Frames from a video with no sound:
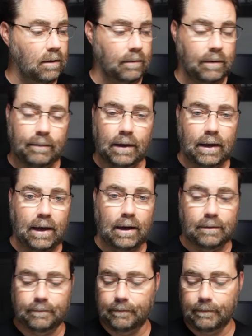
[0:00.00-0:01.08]
can,
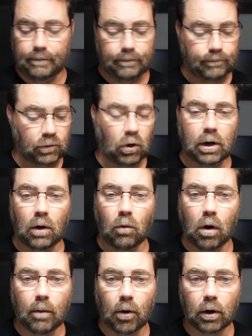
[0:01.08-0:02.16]
again, Target,
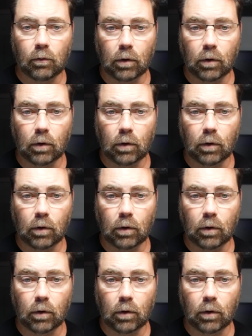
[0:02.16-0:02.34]
Walmart,